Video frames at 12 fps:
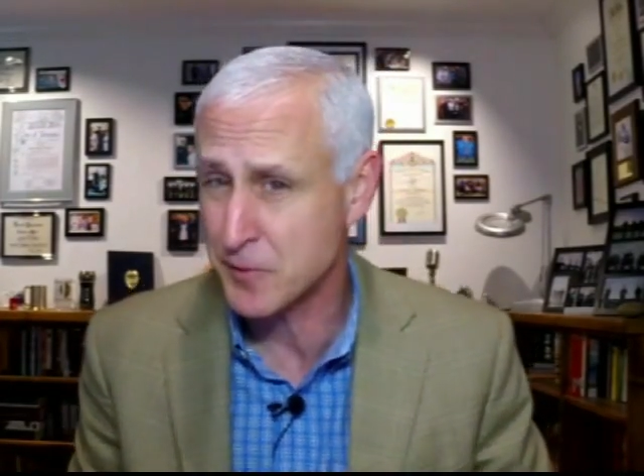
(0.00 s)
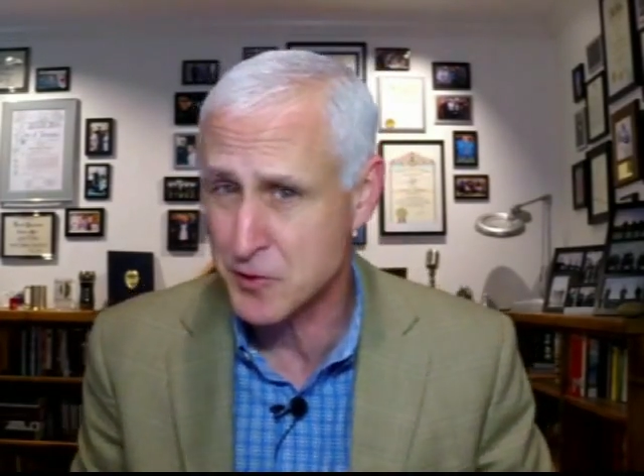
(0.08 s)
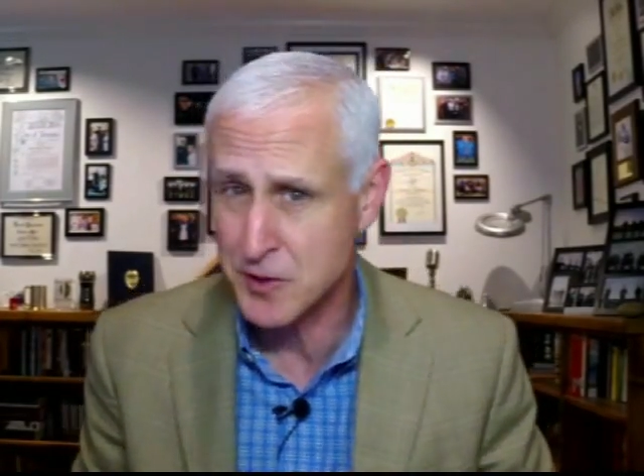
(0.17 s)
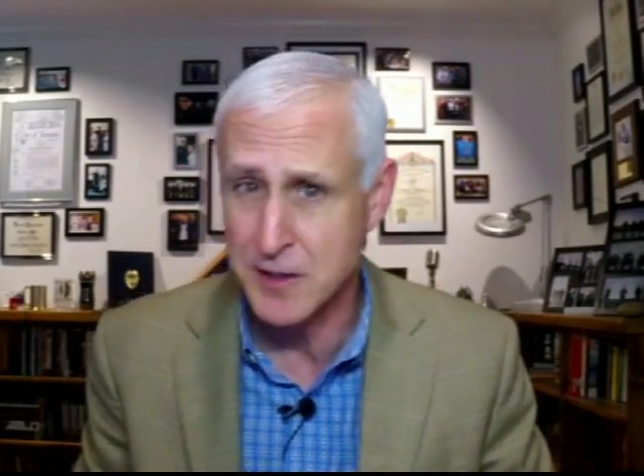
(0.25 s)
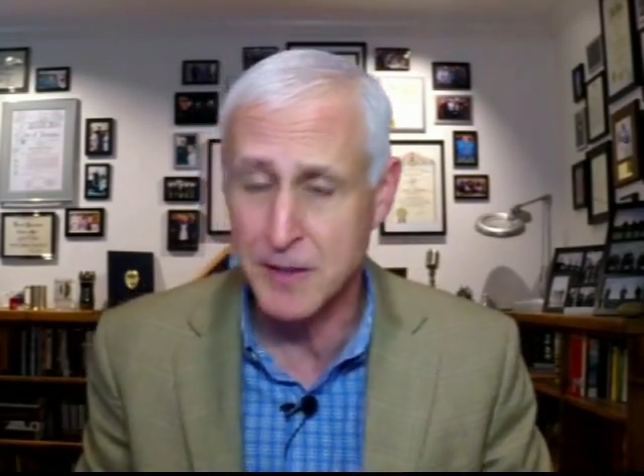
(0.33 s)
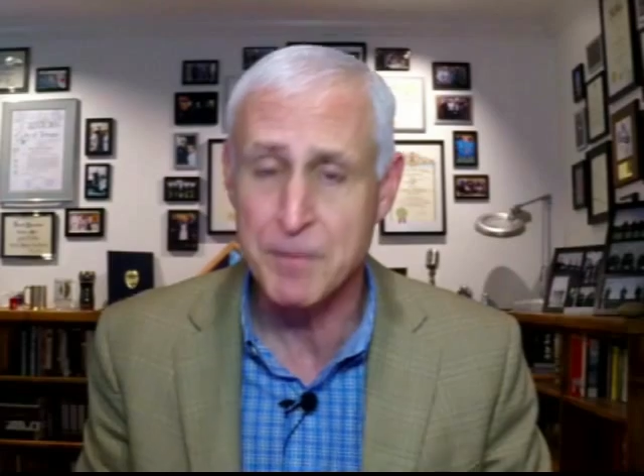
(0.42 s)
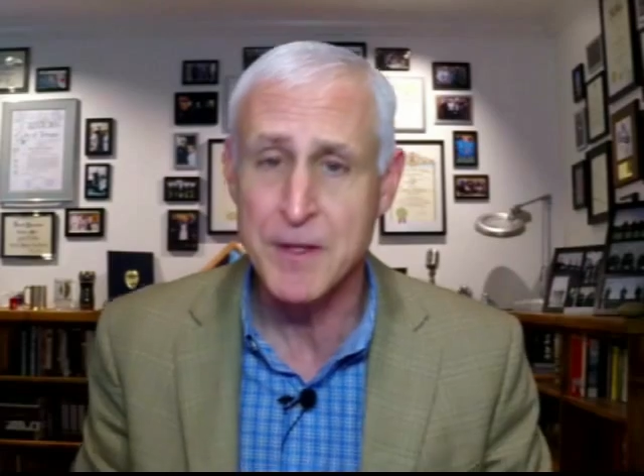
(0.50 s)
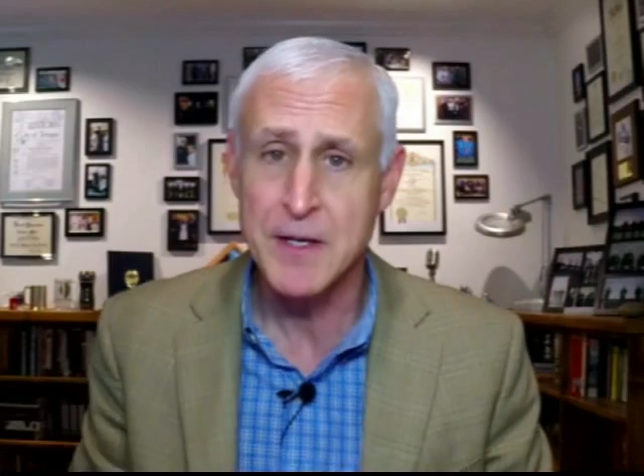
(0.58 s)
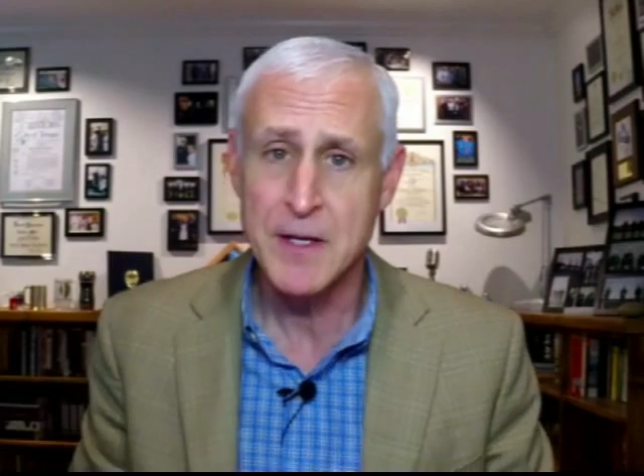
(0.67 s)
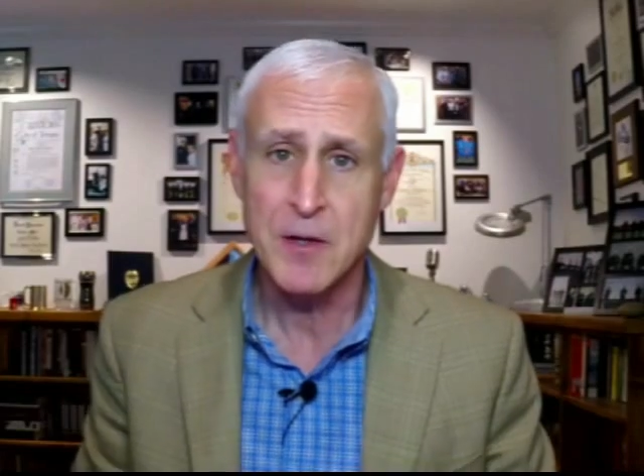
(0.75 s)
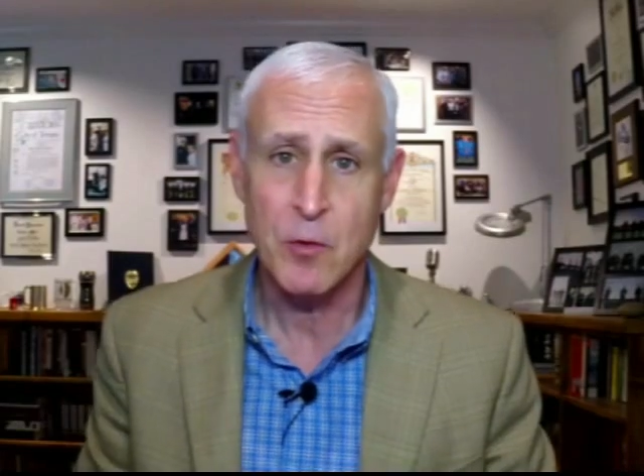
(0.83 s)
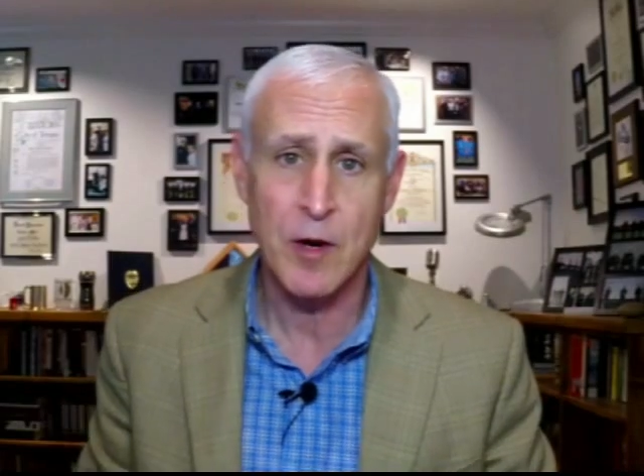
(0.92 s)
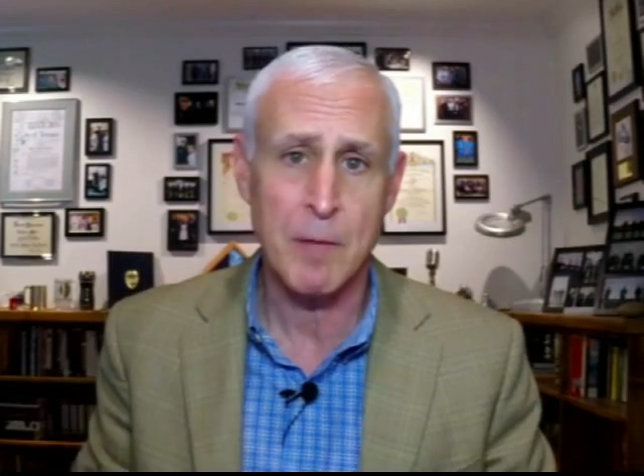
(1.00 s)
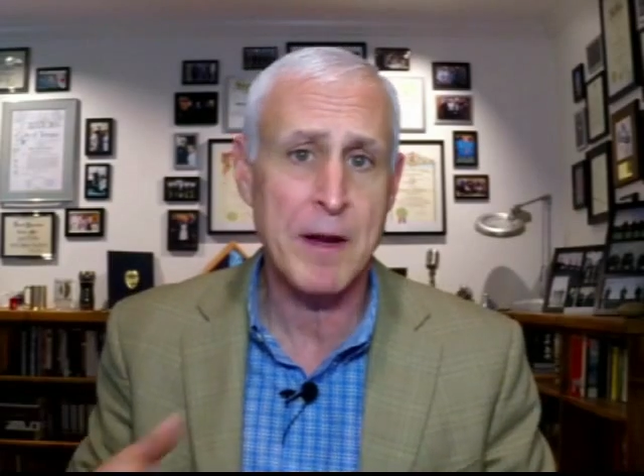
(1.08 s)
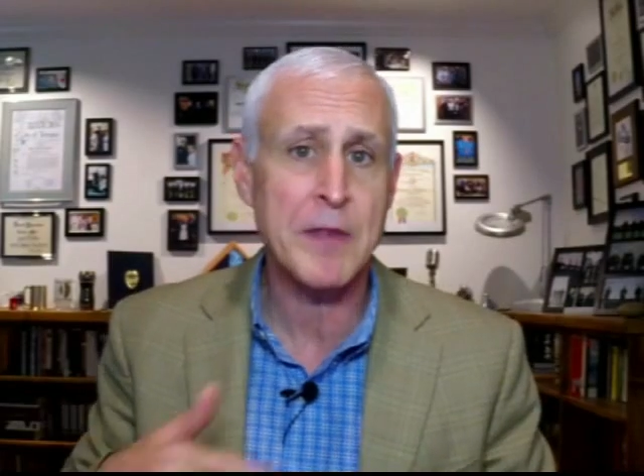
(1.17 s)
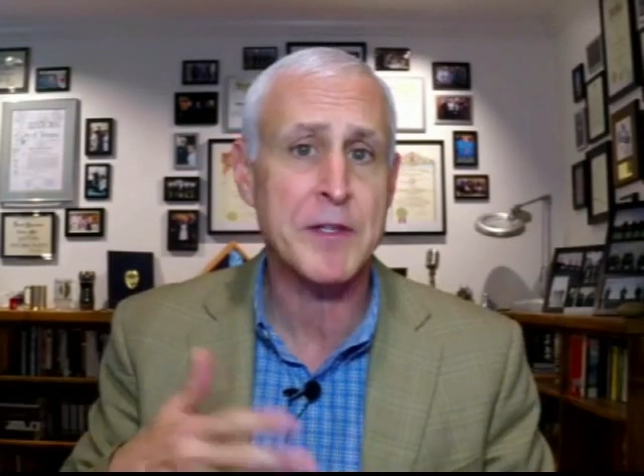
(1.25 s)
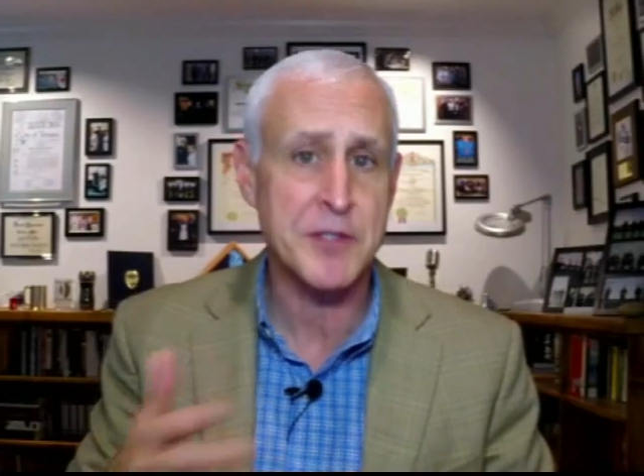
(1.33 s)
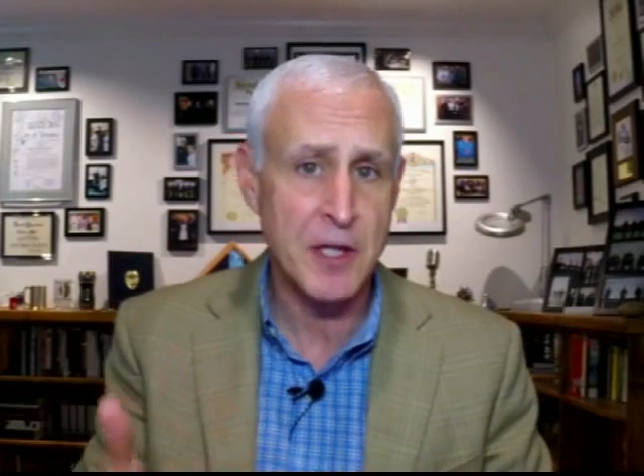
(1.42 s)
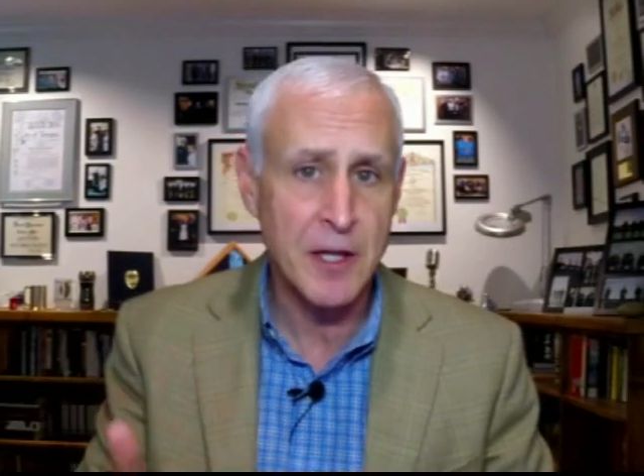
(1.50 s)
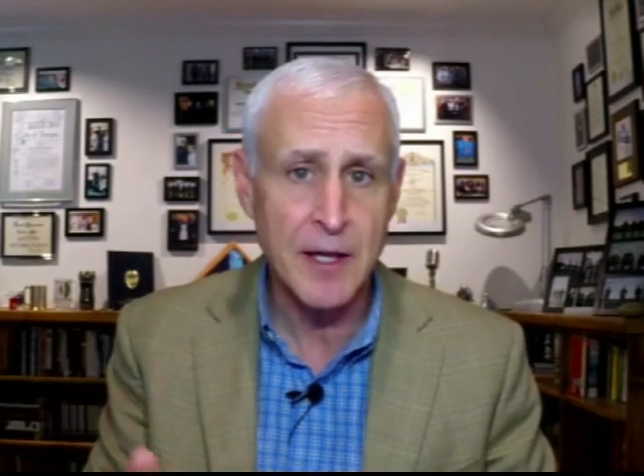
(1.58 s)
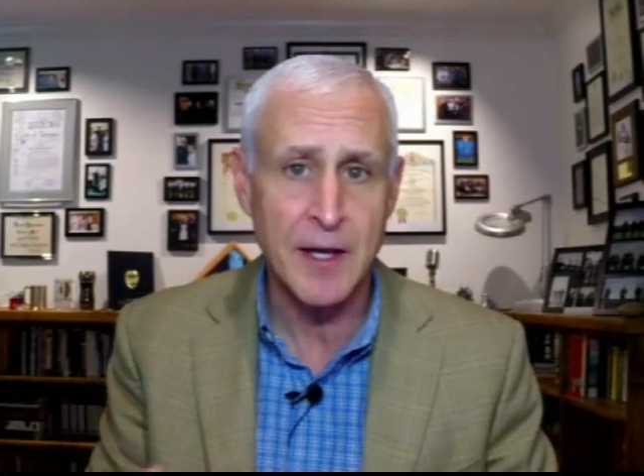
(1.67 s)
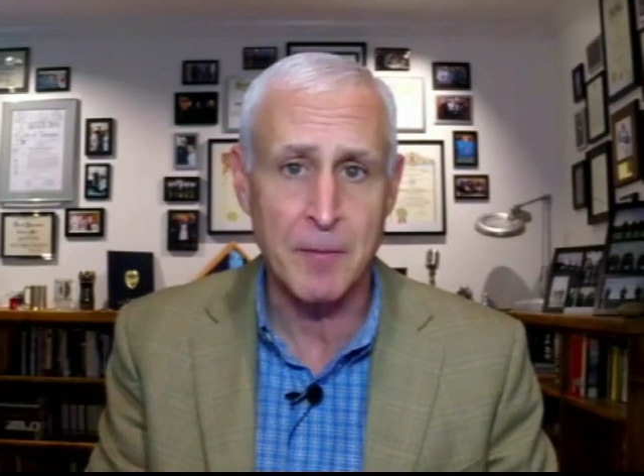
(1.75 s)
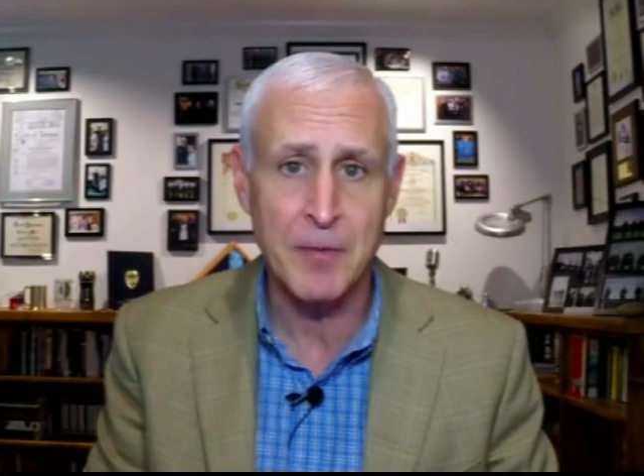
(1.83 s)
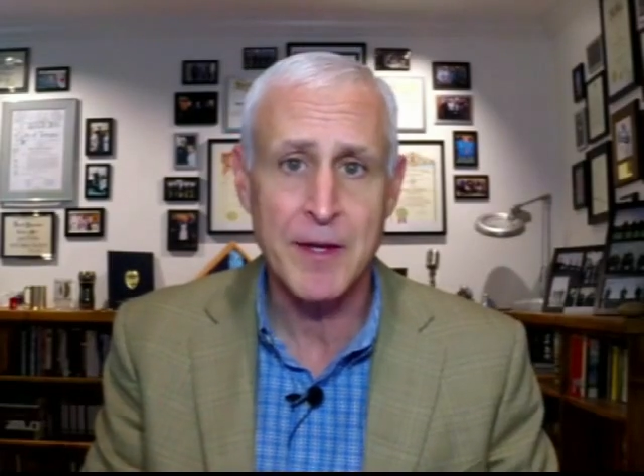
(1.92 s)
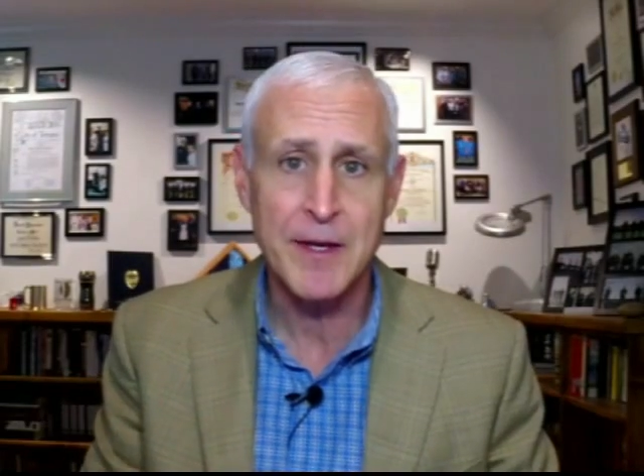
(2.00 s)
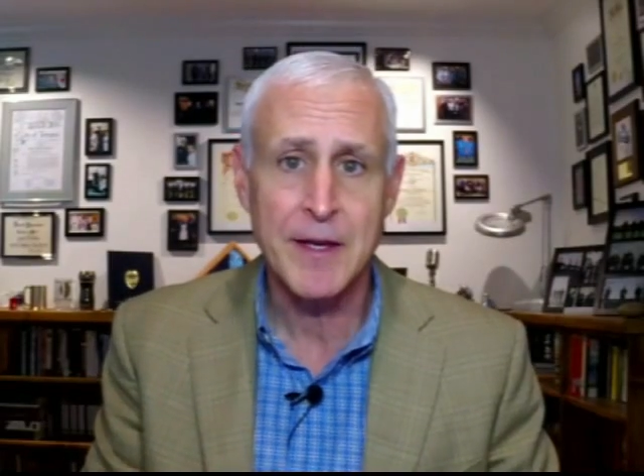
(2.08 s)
Virginia, where I made this claim.